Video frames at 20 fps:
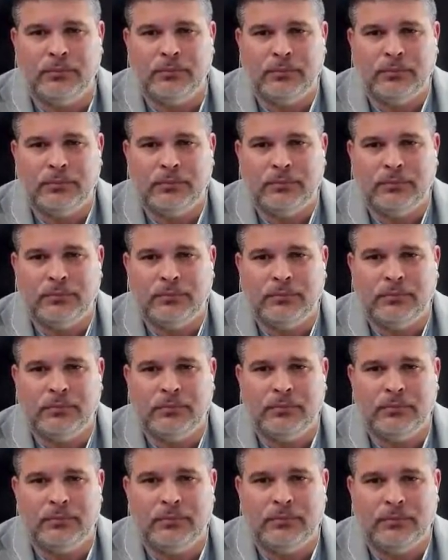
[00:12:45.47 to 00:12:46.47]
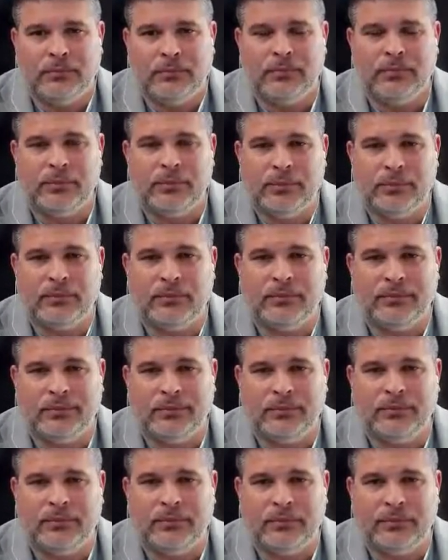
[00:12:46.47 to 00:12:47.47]

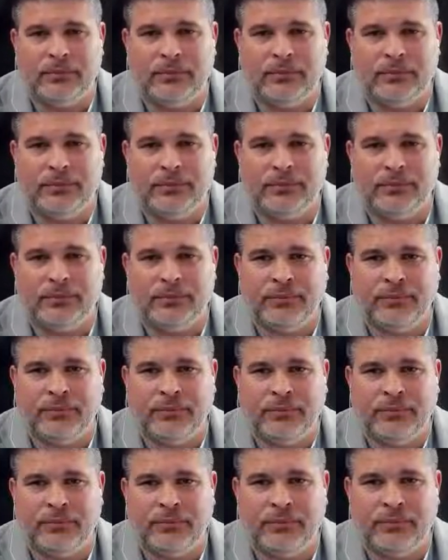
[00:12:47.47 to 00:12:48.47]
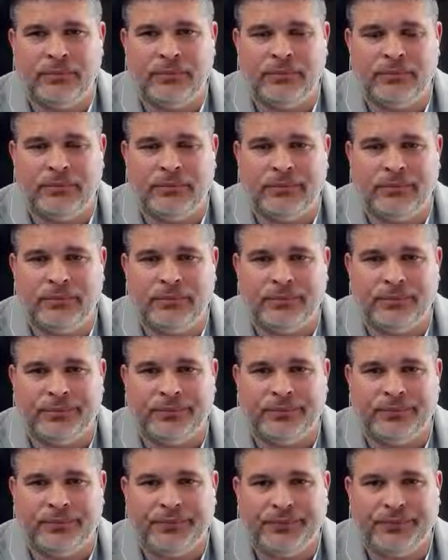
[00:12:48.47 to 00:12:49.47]

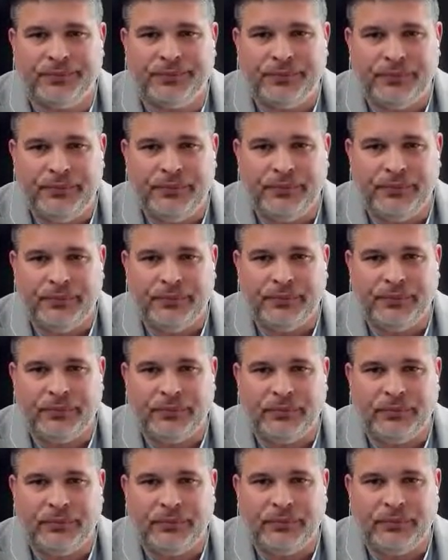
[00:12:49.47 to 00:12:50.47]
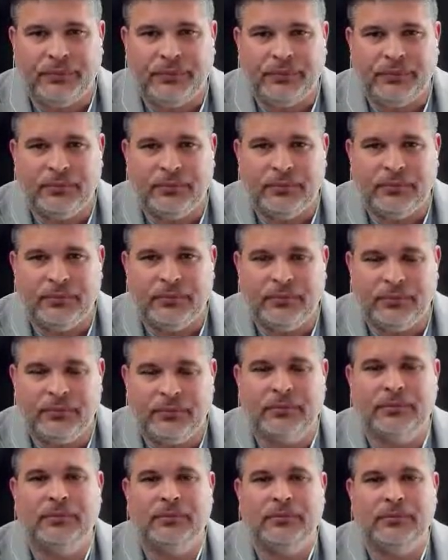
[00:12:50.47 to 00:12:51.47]

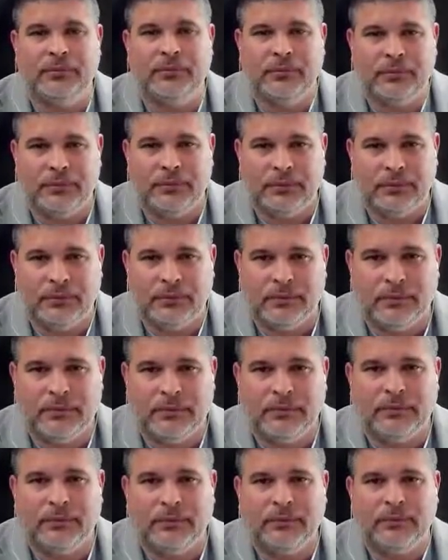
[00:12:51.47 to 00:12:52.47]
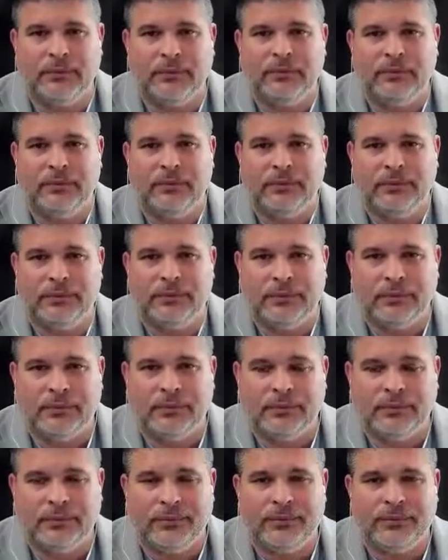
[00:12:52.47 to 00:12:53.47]
This person isn't speaking.